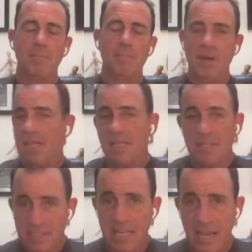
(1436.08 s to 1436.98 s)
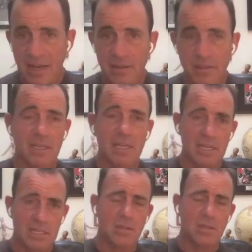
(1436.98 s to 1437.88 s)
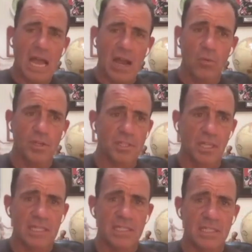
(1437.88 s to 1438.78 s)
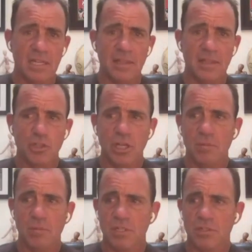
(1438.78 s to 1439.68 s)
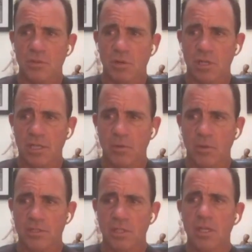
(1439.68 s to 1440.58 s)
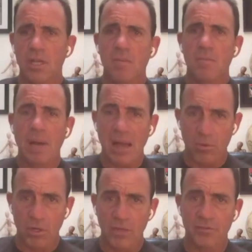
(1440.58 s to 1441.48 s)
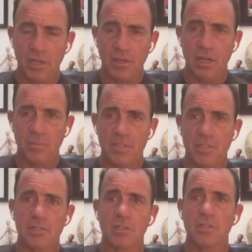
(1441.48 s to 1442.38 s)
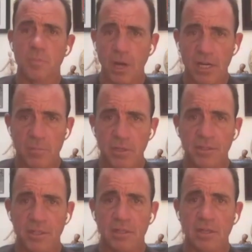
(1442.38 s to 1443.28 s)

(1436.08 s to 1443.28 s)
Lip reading: But instead, how we selected it in the gyms historically was powerlifting competitions, bodybuilding